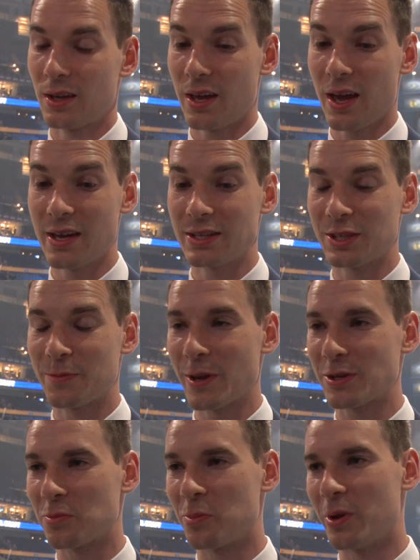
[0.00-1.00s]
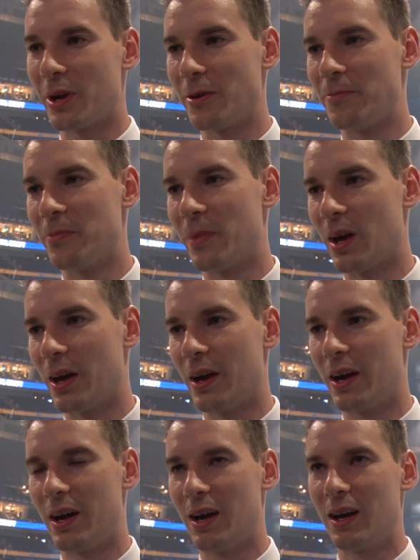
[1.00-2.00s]
Yeah, he's a special player.
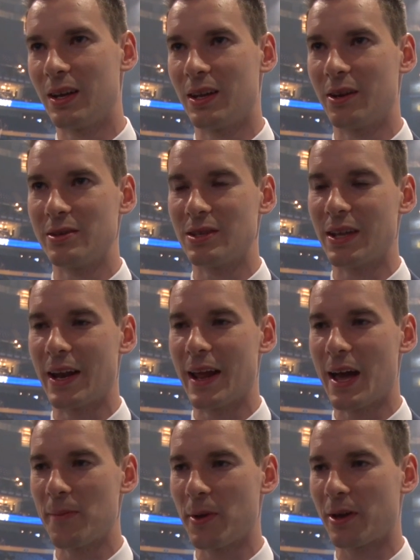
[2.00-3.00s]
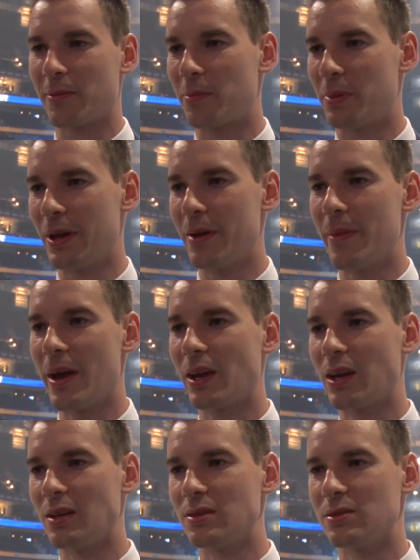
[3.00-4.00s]
Uh, you know, he's a dynamic,
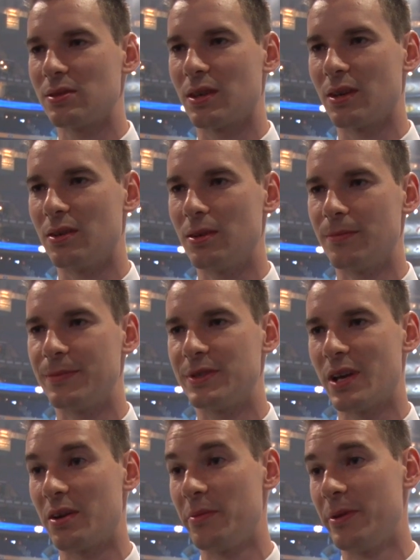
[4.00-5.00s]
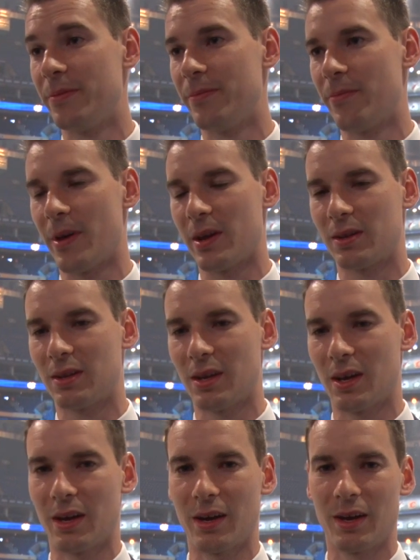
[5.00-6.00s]
playmaking, skilled centerman that
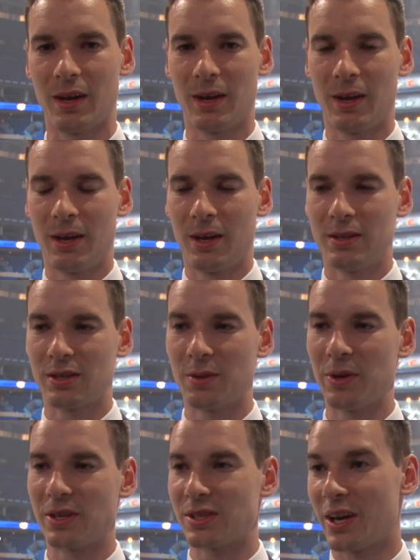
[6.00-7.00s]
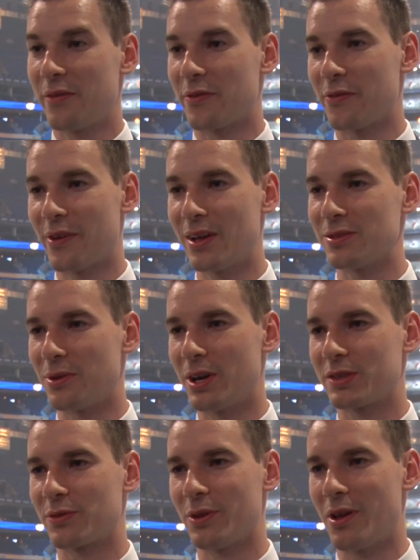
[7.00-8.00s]
uh, it's going to be exciting for fans to
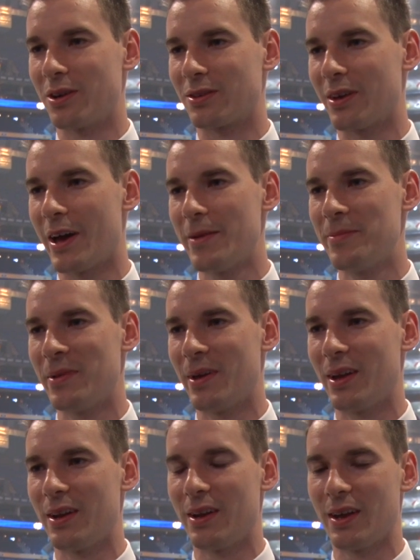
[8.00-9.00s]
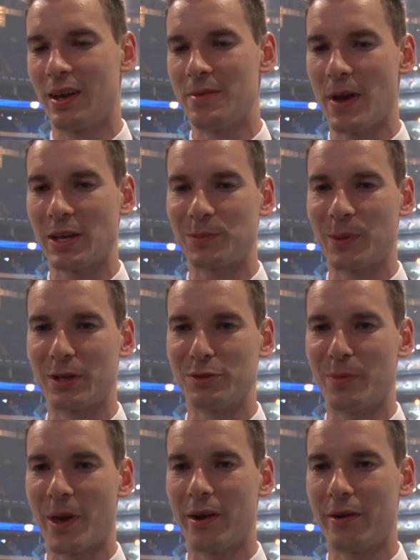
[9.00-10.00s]
watch for a long time. And uh, he makes players
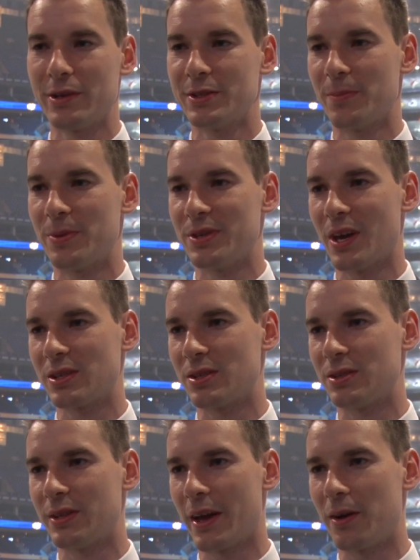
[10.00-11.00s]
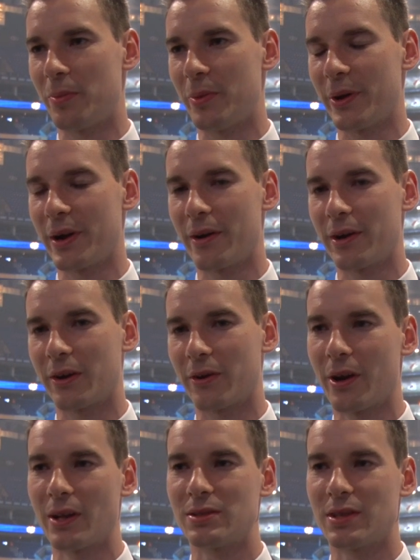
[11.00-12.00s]
better. He's a possession style player. He
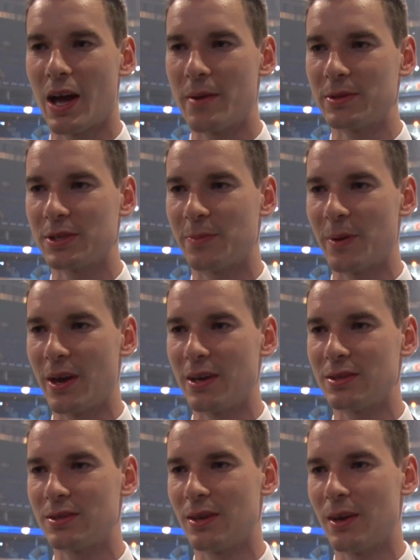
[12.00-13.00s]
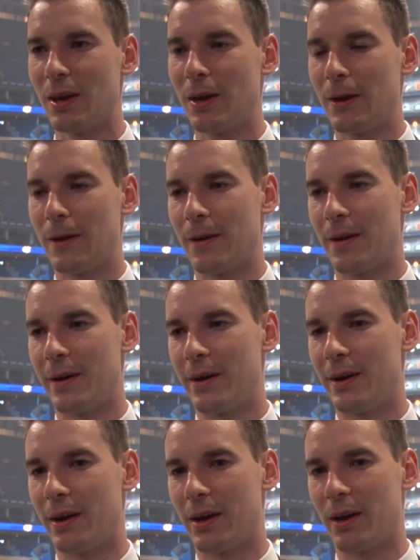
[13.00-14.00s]
creates time and space,
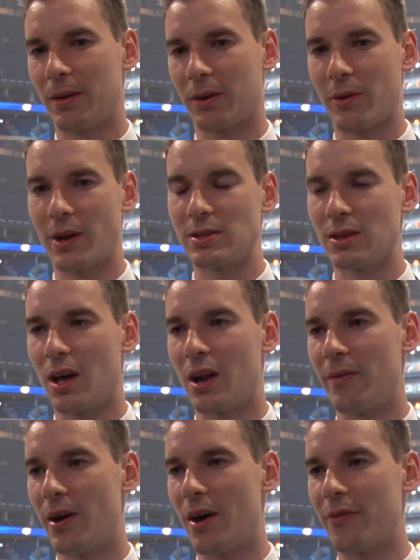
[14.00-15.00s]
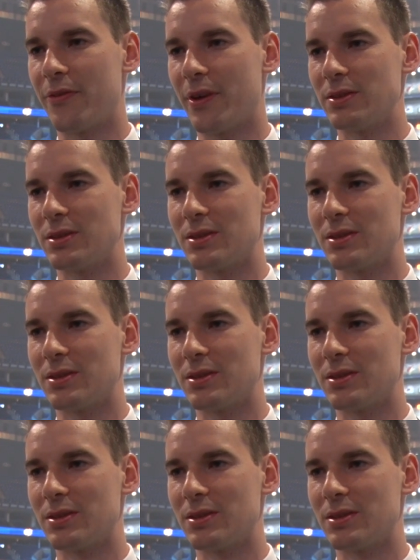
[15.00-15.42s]
uh, creates a lot of offense.